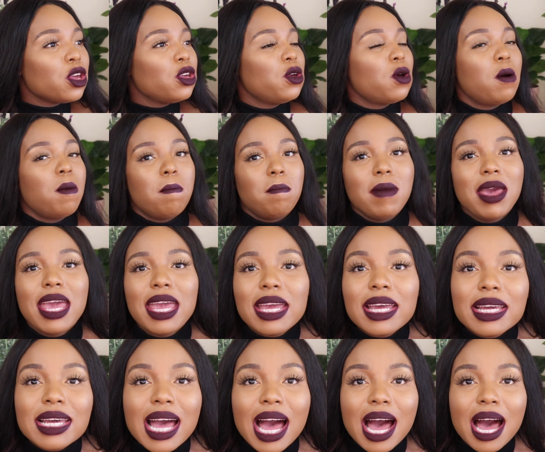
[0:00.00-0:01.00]
your
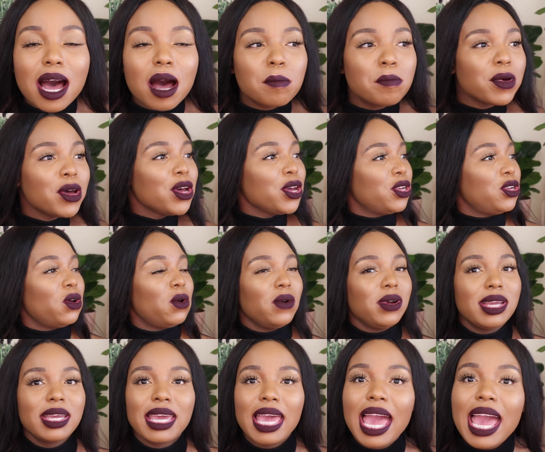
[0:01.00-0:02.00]
makeup,
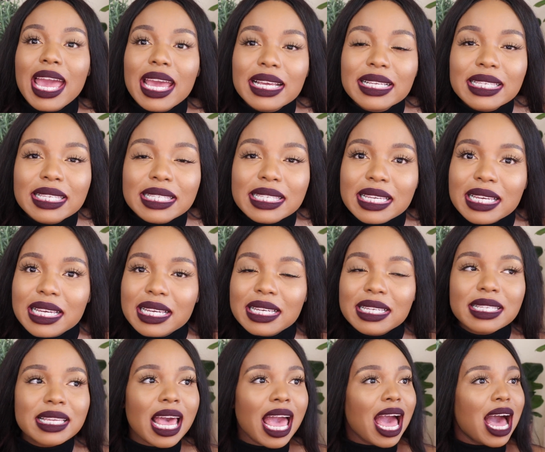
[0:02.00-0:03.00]
your
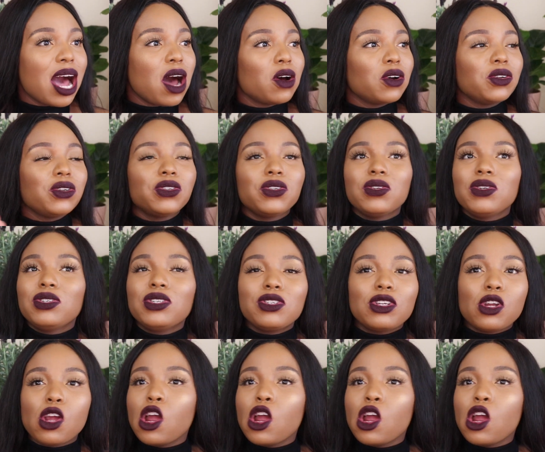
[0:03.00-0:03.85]
cases, how to